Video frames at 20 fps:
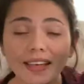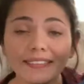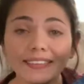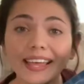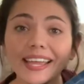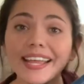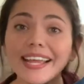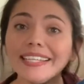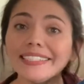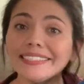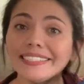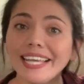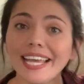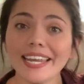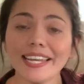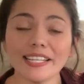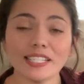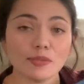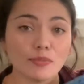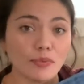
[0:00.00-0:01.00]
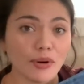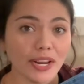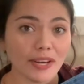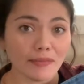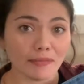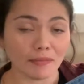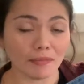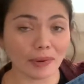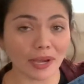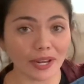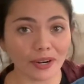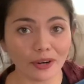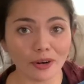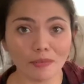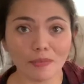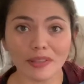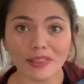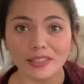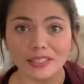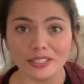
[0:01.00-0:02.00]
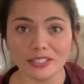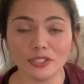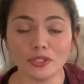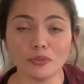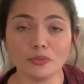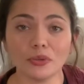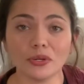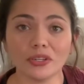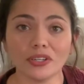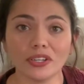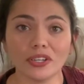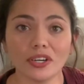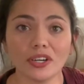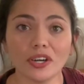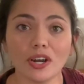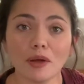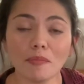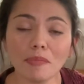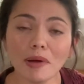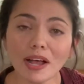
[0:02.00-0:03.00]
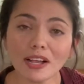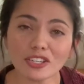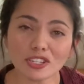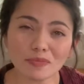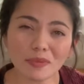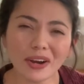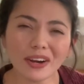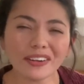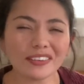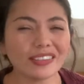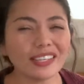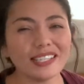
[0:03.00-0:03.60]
Like I said, it's bread and butter, but these do pretty good on Poshmark.